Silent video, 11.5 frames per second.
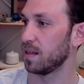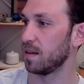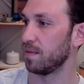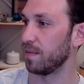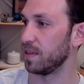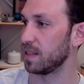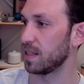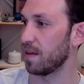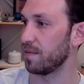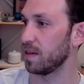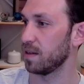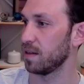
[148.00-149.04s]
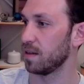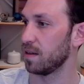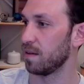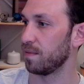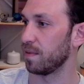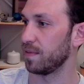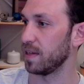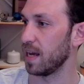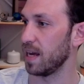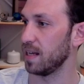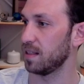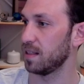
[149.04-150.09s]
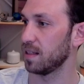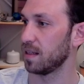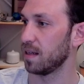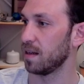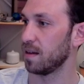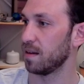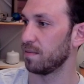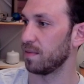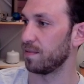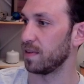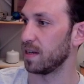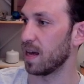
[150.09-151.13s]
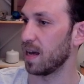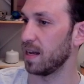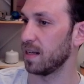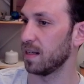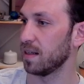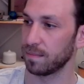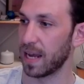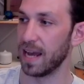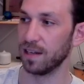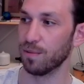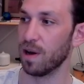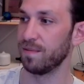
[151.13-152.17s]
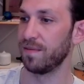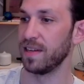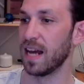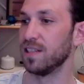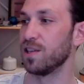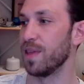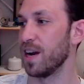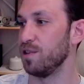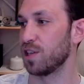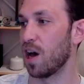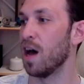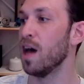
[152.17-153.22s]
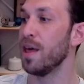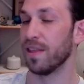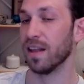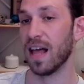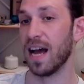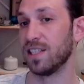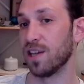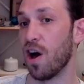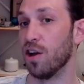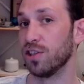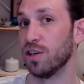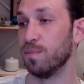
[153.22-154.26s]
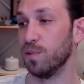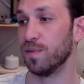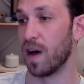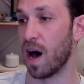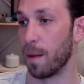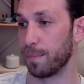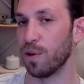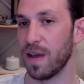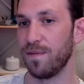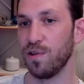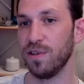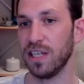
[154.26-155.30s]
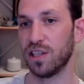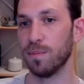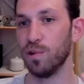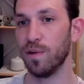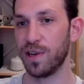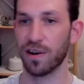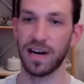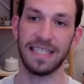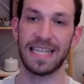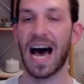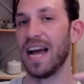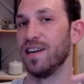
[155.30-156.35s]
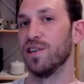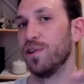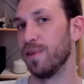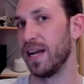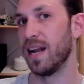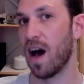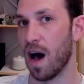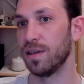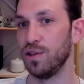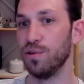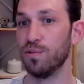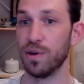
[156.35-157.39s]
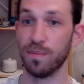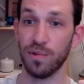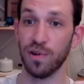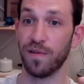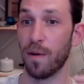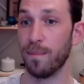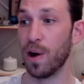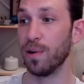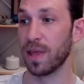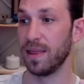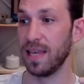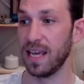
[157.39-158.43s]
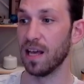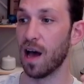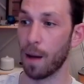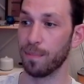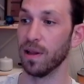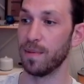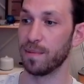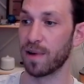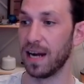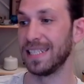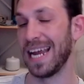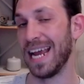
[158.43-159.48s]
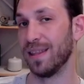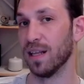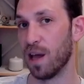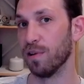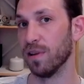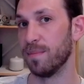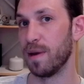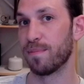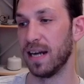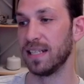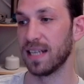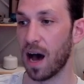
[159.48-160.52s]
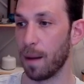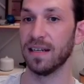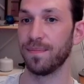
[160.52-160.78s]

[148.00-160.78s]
57, 58, 59, and well 59. So there you saw the lines also move up. If you need to move your entire grid up, you would move both the upper limit price and the lower limit price up.